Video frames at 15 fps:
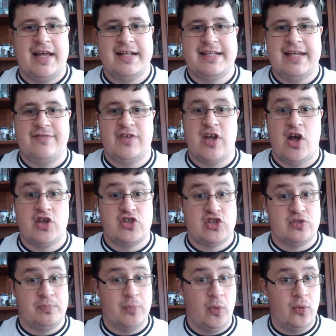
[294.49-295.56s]
give us
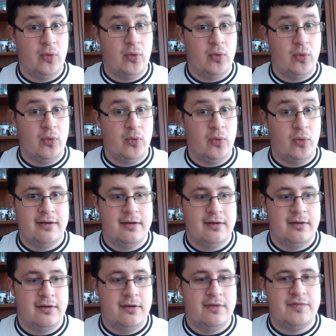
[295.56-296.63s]
fans even a
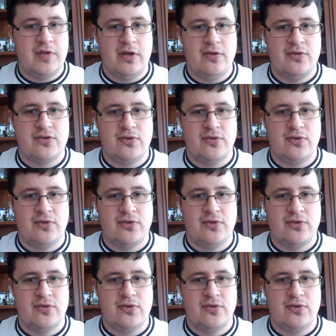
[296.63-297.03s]
small bit